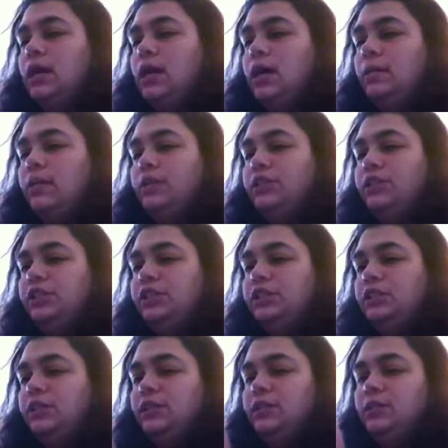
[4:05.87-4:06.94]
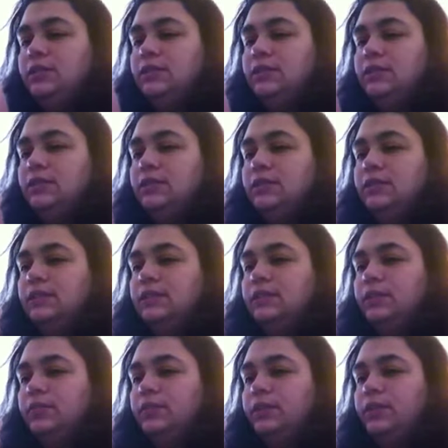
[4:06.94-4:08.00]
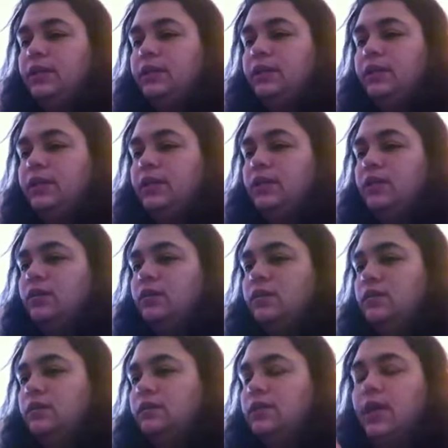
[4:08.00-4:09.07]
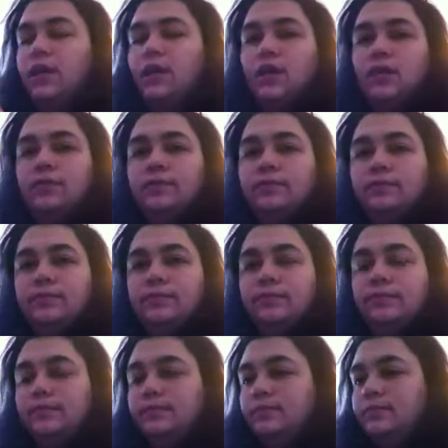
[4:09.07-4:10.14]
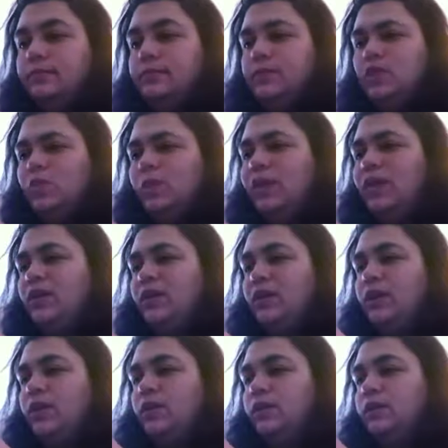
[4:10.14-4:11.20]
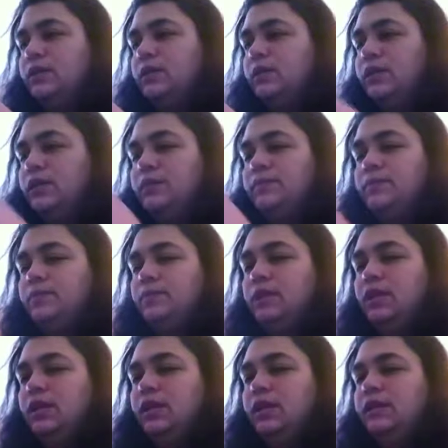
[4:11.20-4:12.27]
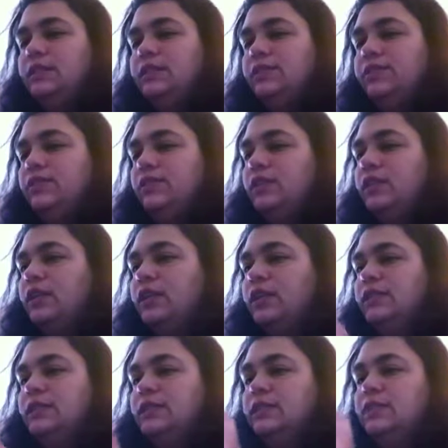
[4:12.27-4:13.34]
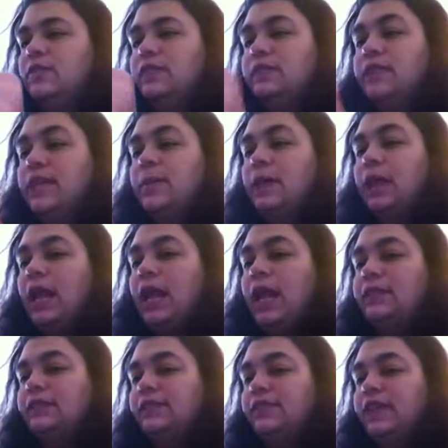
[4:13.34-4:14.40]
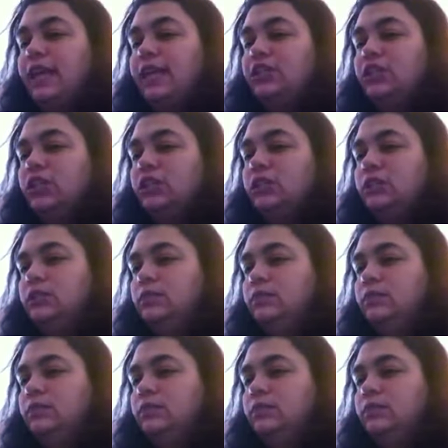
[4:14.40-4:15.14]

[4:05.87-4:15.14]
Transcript: I'm not changing needles because this is still pretty thick sock yarn. It's weird how it can be different thicknesses of the same classification.